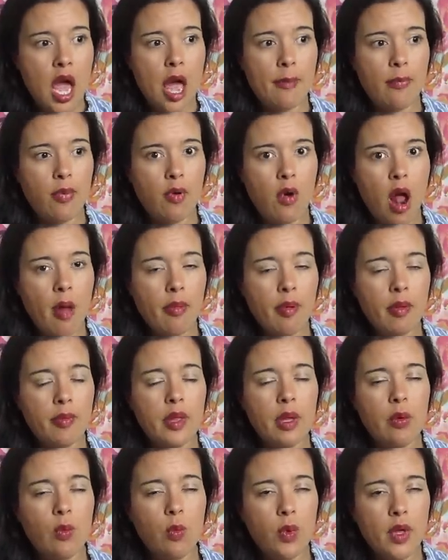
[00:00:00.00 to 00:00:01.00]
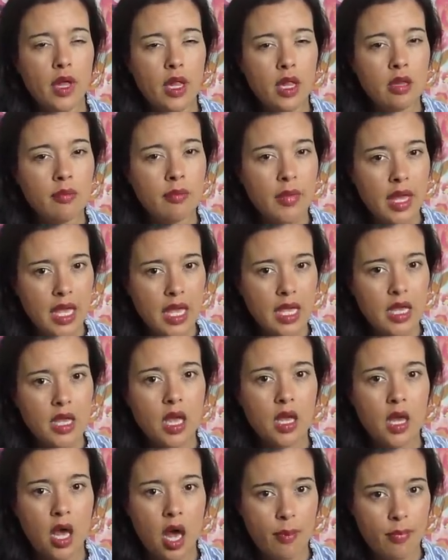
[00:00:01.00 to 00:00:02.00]
I probably will make
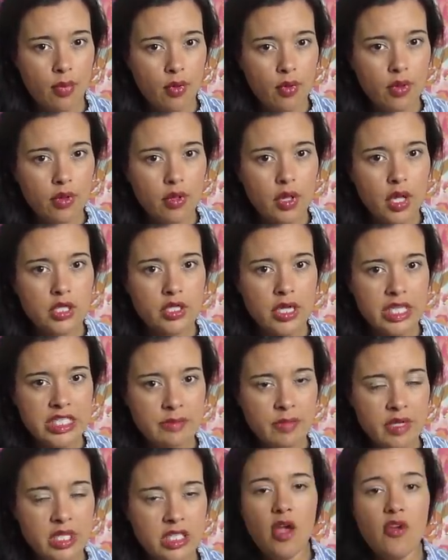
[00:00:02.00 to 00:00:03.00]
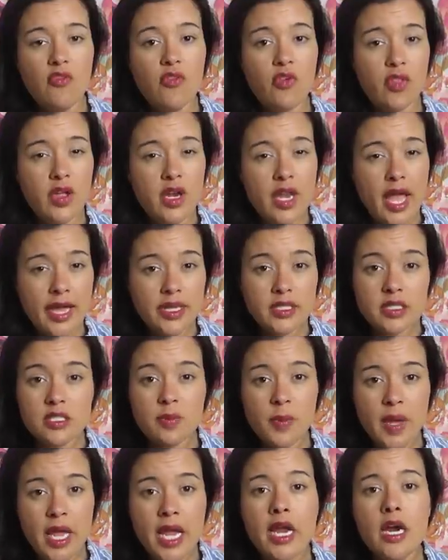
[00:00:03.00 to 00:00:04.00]
a couple adjustments for the next
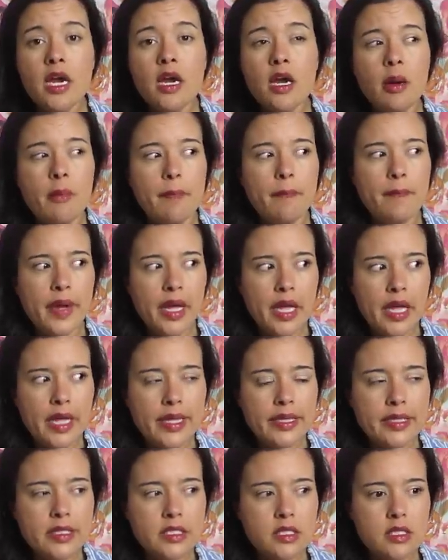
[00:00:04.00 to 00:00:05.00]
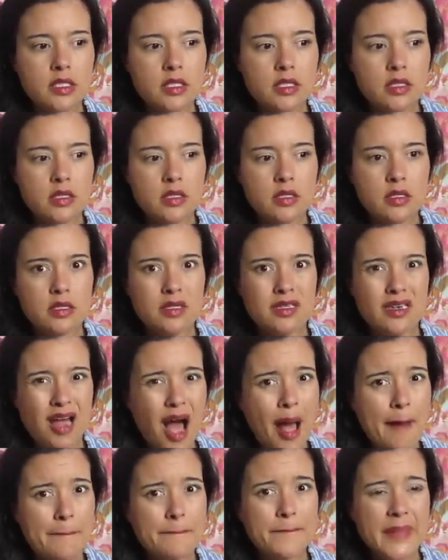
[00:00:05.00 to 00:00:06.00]
pair, but
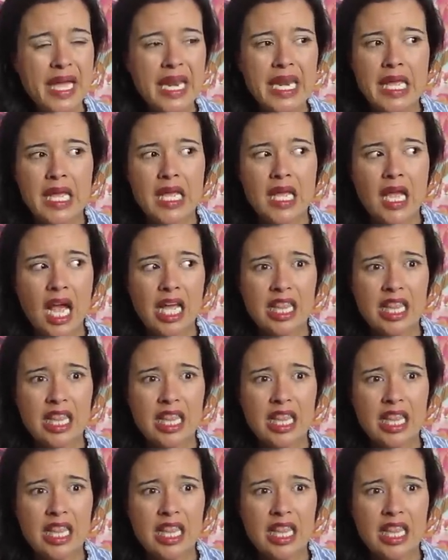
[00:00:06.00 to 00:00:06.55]
not many.